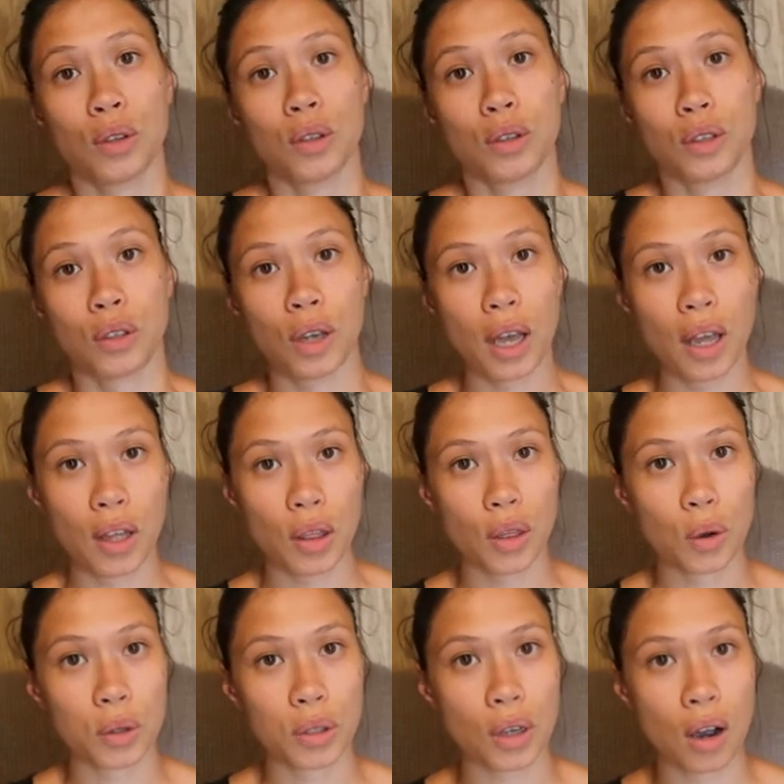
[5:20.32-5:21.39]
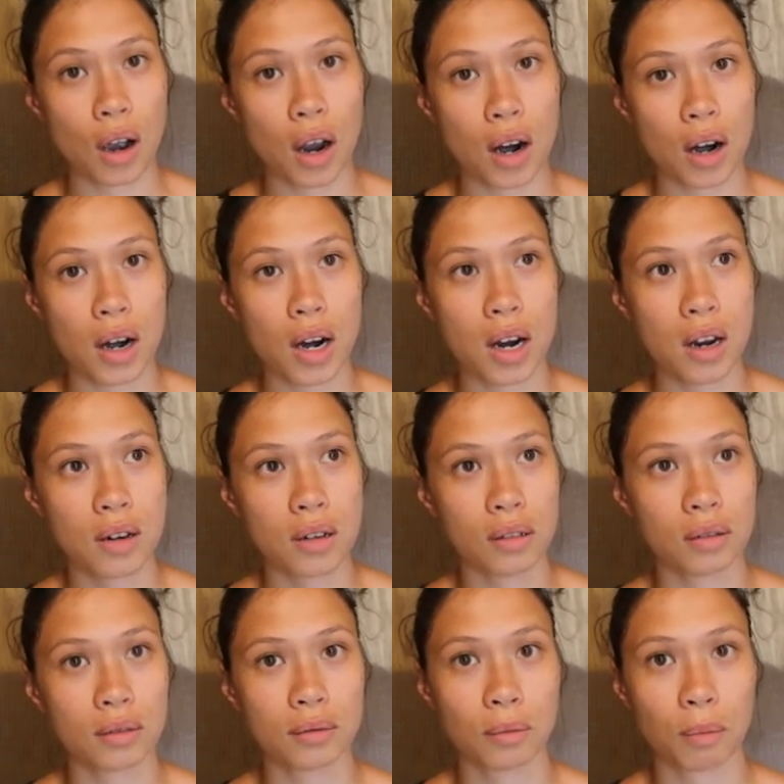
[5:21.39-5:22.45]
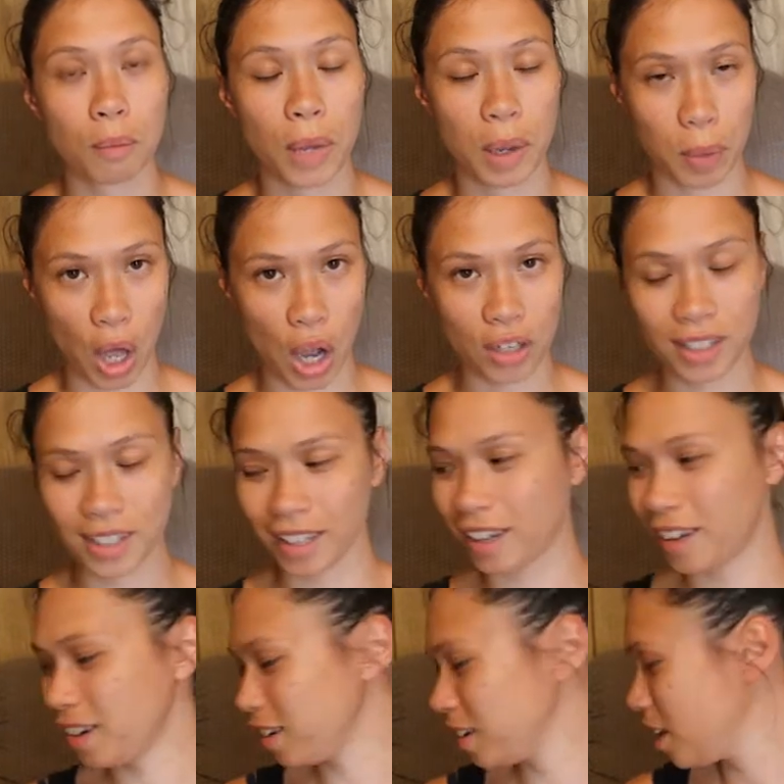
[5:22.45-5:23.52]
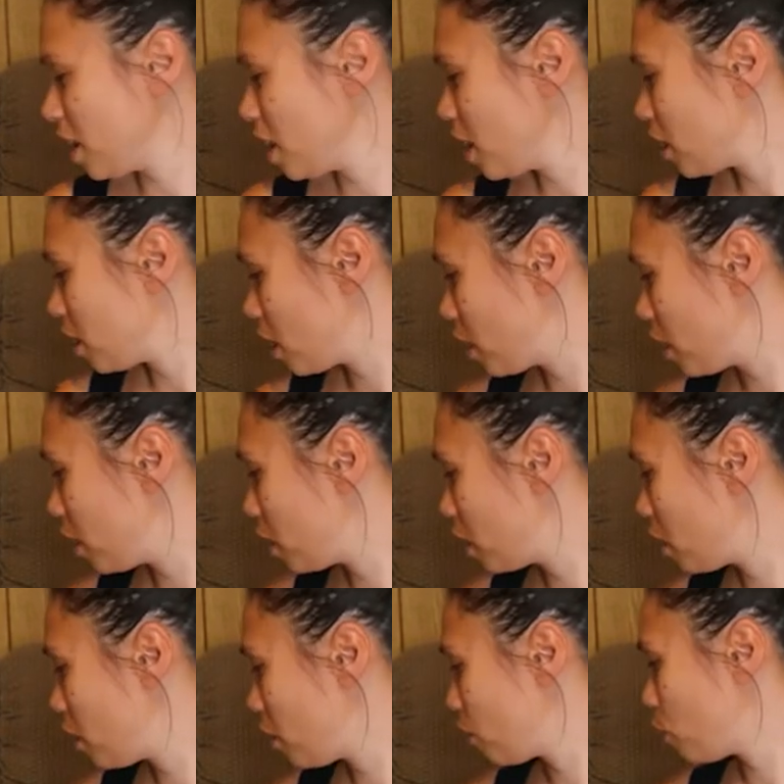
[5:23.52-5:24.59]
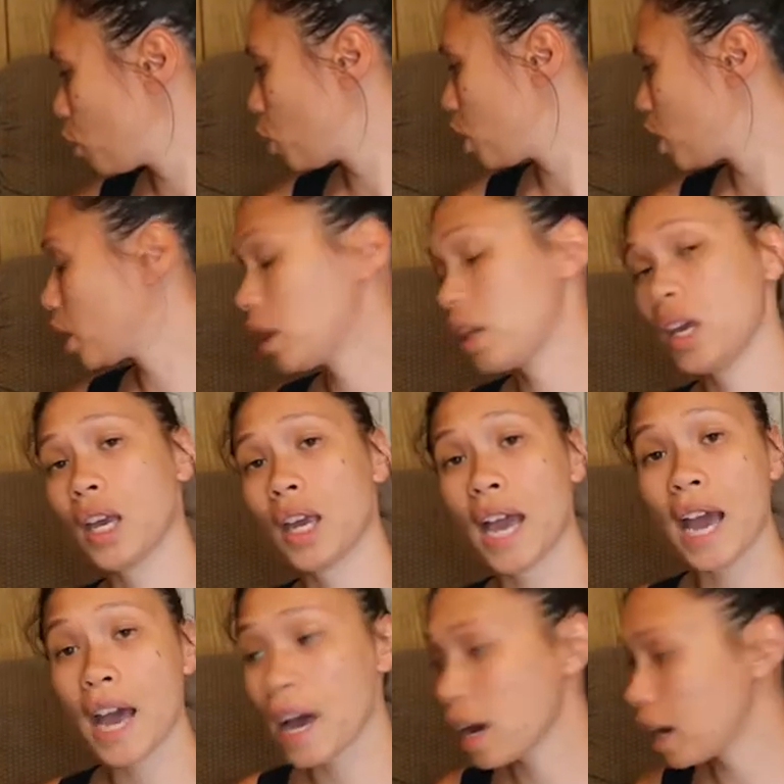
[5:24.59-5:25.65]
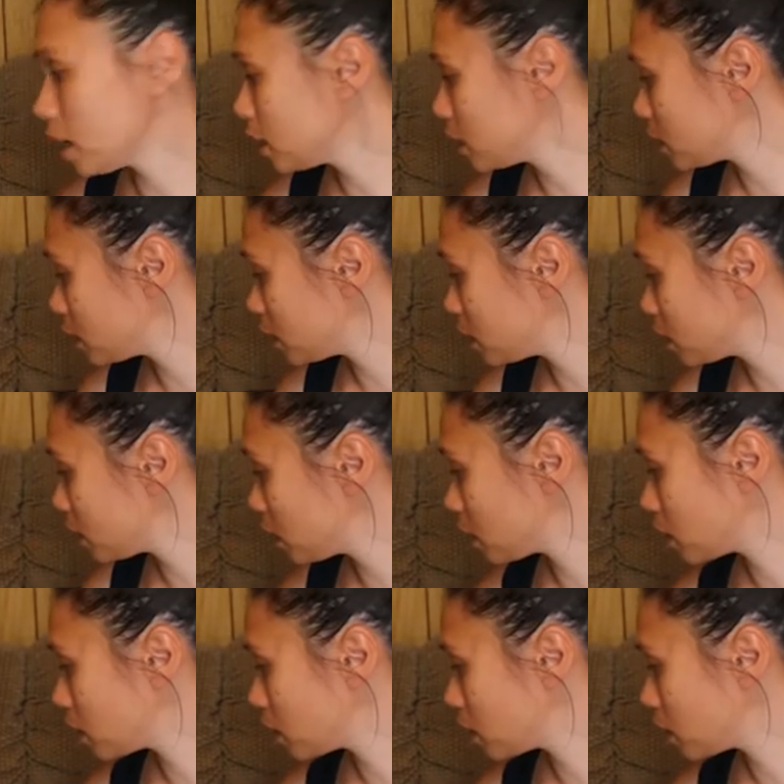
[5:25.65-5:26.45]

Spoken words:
So yeah, those are my blocks. Then for the hats,